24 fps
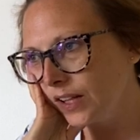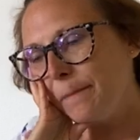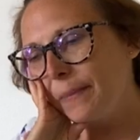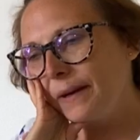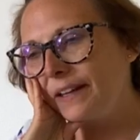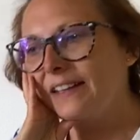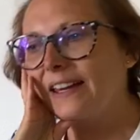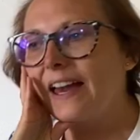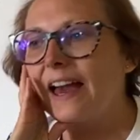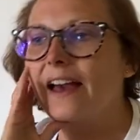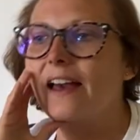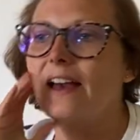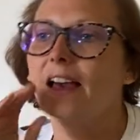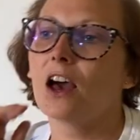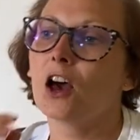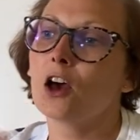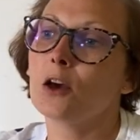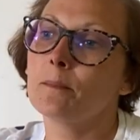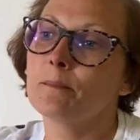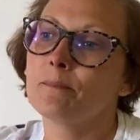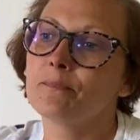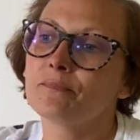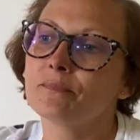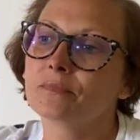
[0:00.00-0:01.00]
But yeah,
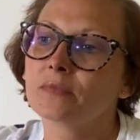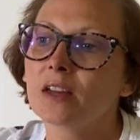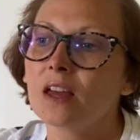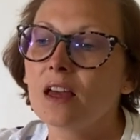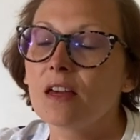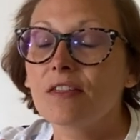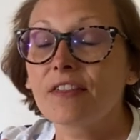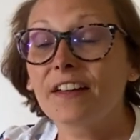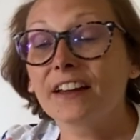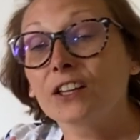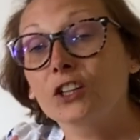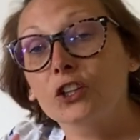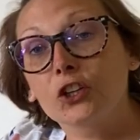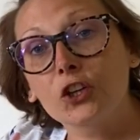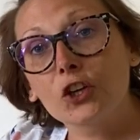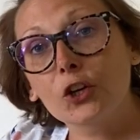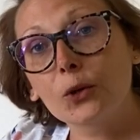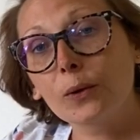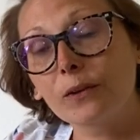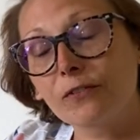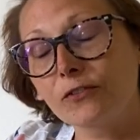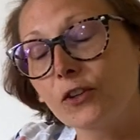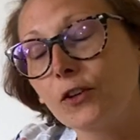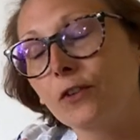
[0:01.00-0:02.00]
um, thank you
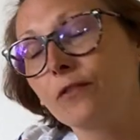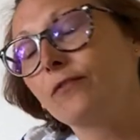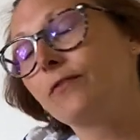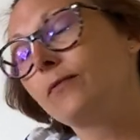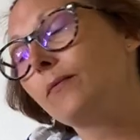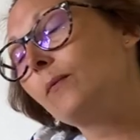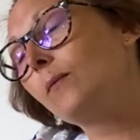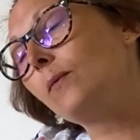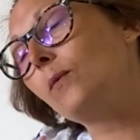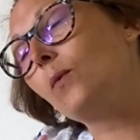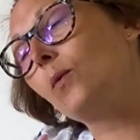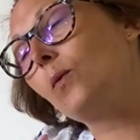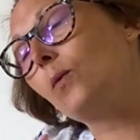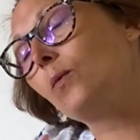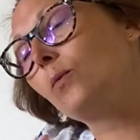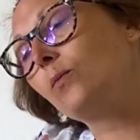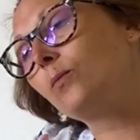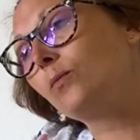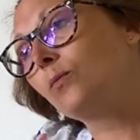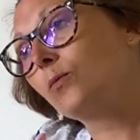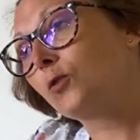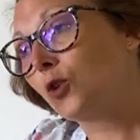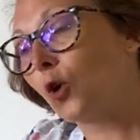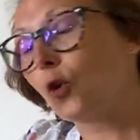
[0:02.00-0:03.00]
if you've
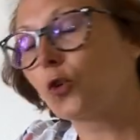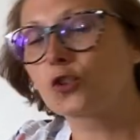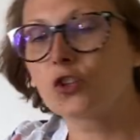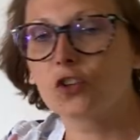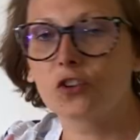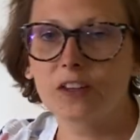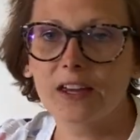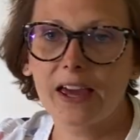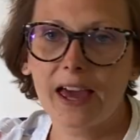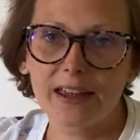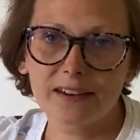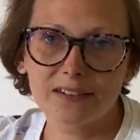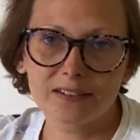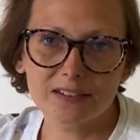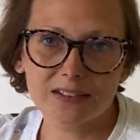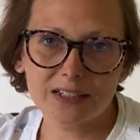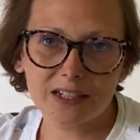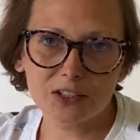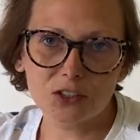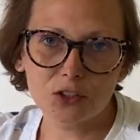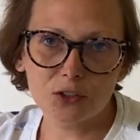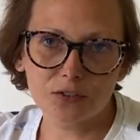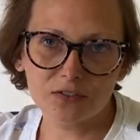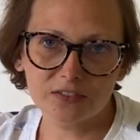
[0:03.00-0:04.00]
got to the end
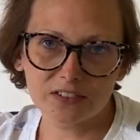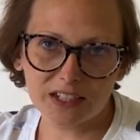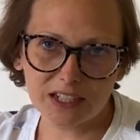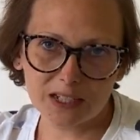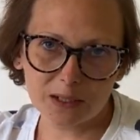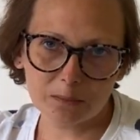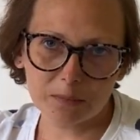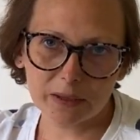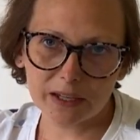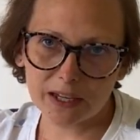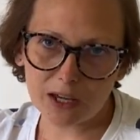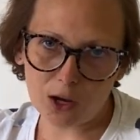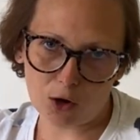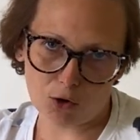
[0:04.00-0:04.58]
and you've seen me,